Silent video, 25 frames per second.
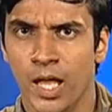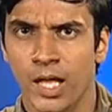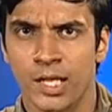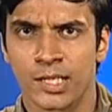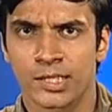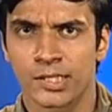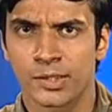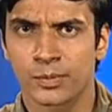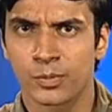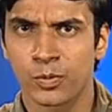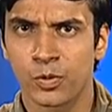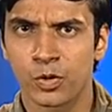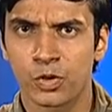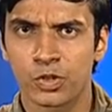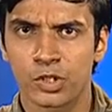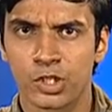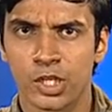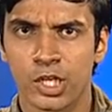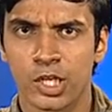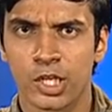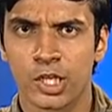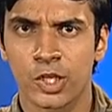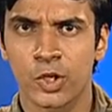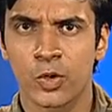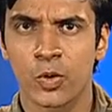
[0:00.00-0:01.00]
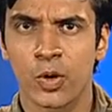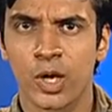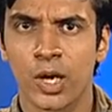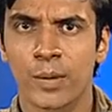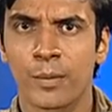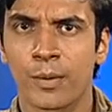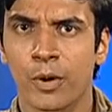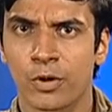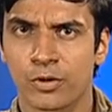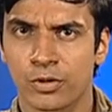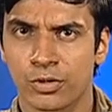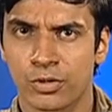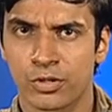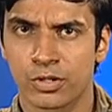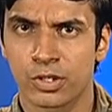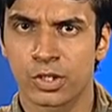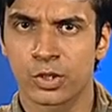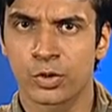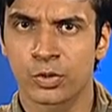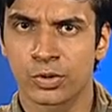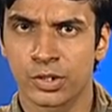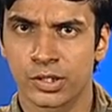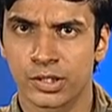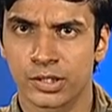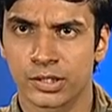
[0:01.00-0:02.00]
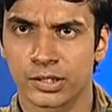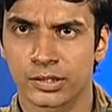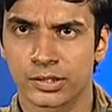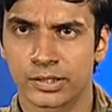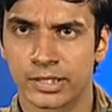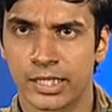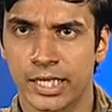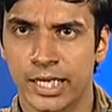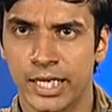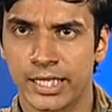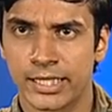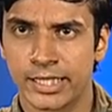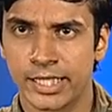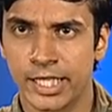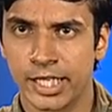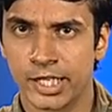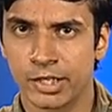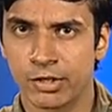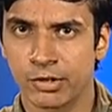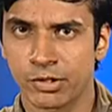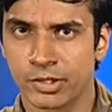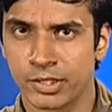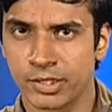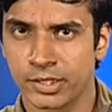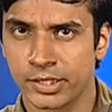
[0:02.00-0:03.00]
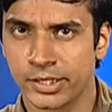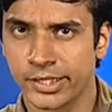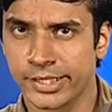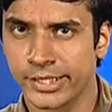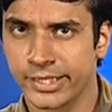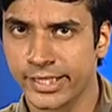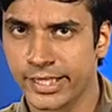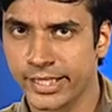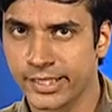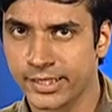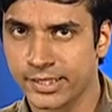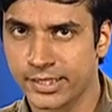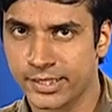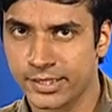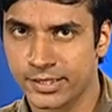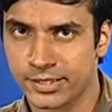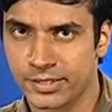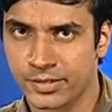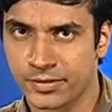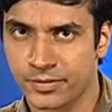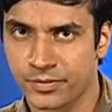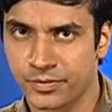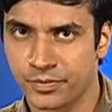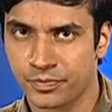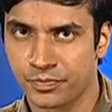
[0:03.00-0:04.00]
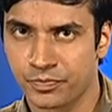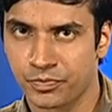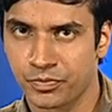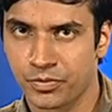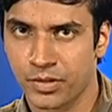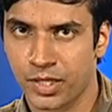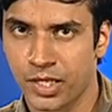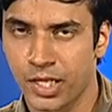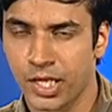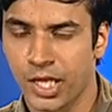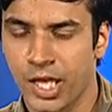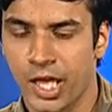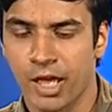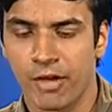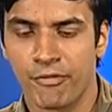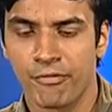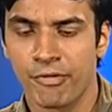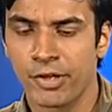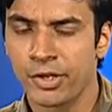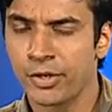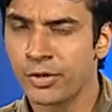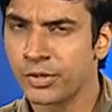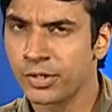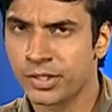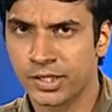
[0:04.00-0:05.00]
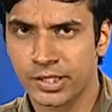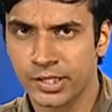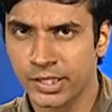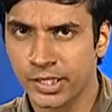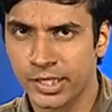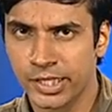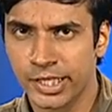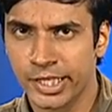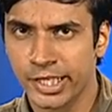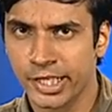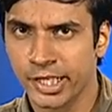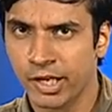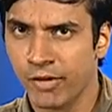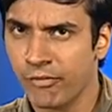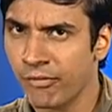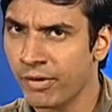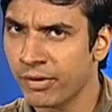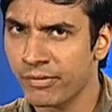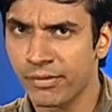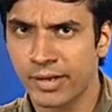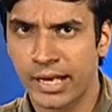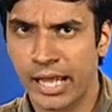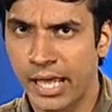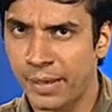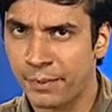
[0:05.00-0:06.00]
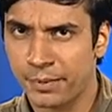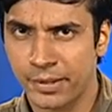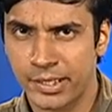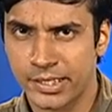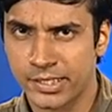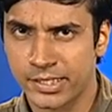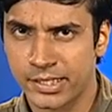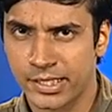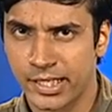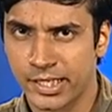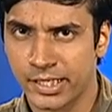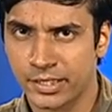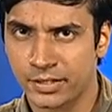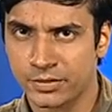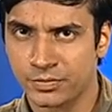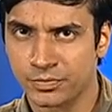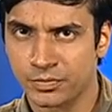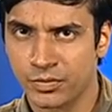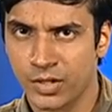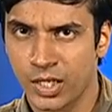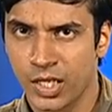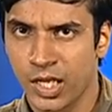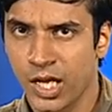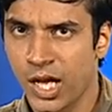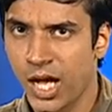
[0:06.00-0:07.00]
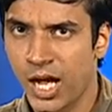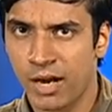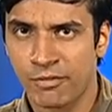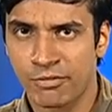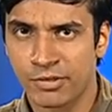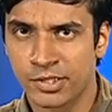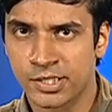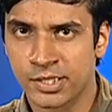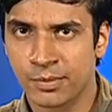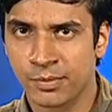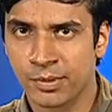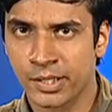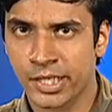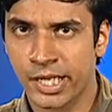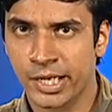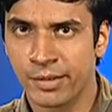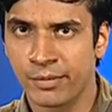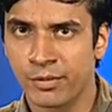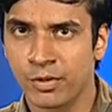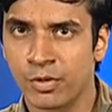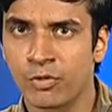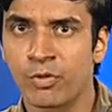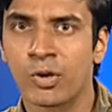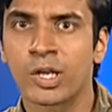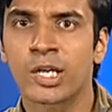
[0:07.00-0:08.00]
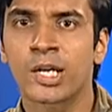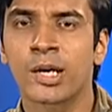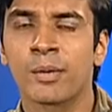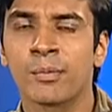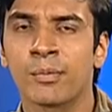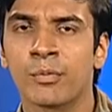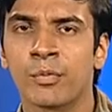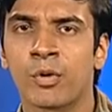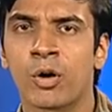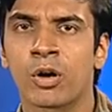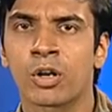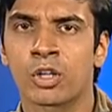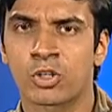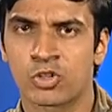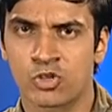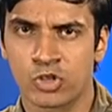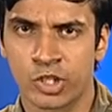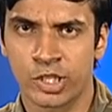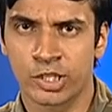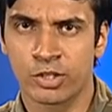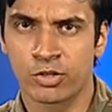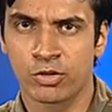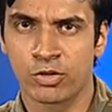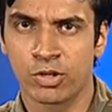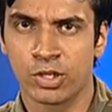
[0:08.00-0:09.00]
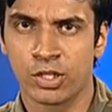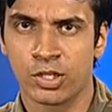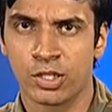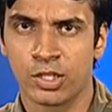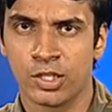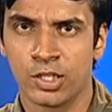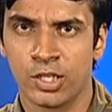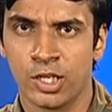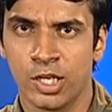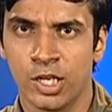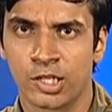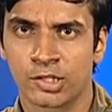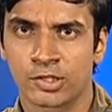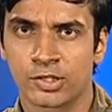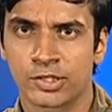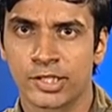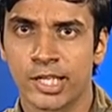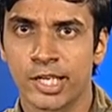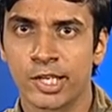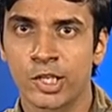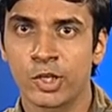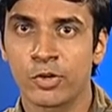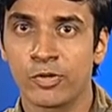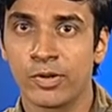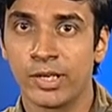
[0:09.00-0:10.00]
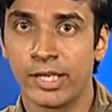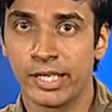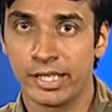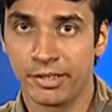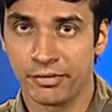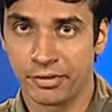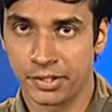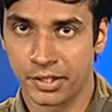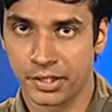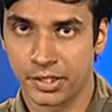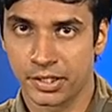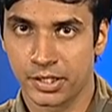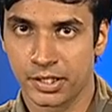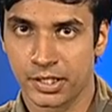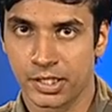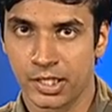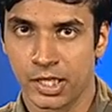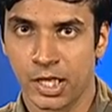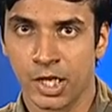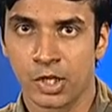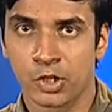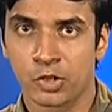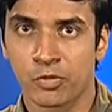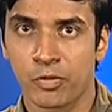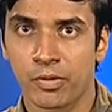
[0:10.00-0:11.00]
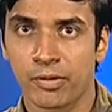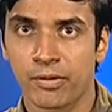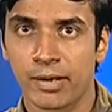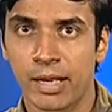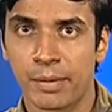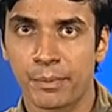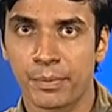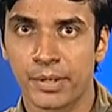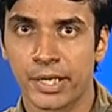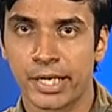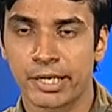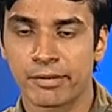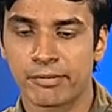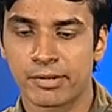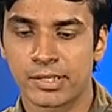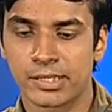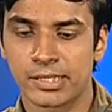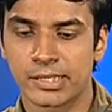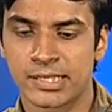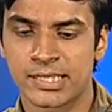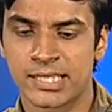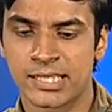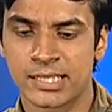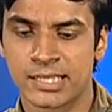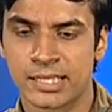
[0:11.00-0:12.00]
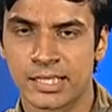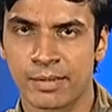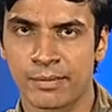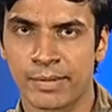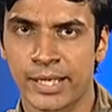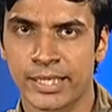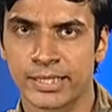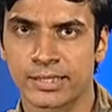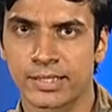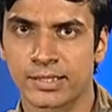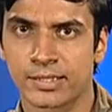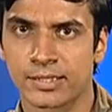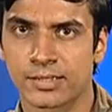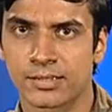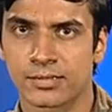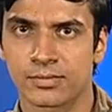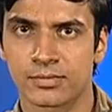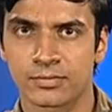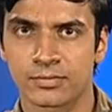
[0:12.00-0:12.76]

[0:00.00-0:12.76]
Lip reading: Suppose you are about to turn and then you turn it like this. When you turned it, what will happen is that after some time you will come on a straight road, so then you will leave it. So what will happen? It will just come like this.